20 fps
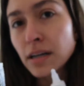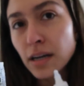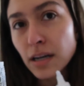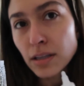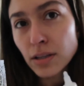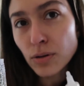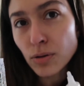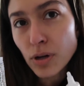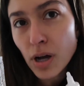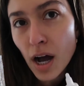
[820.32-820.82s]

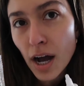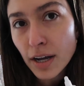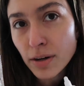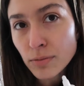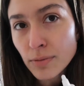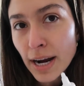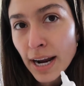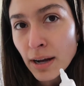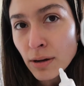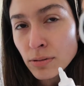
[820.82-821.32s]
a little cotton
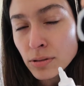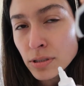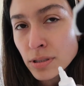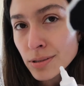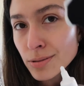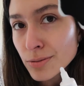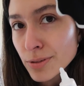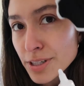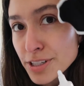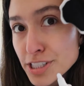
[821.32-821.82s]
round,
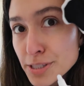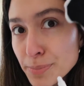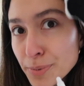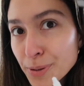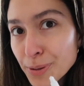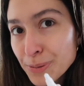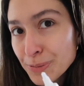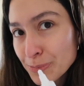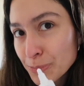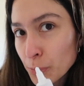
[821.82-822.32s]

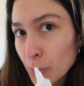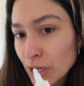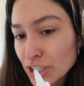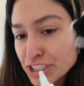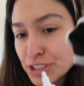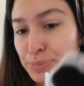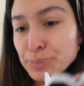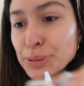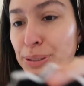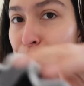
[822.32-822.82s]
reusable,
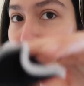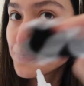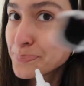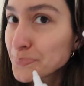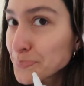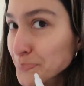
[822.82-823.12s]
washable,